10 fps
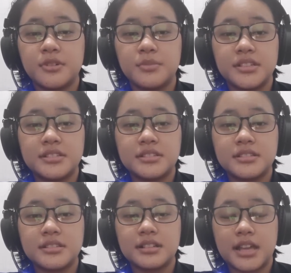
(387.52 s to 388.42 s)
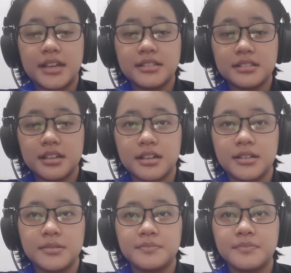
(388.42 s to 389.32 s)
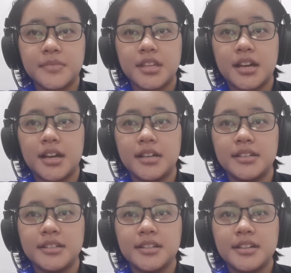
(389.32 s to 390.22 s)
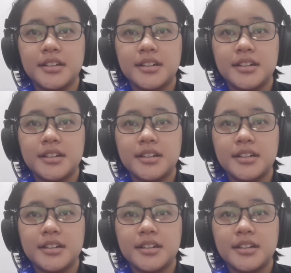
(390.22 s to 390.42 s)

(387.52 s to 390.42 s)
from this class, I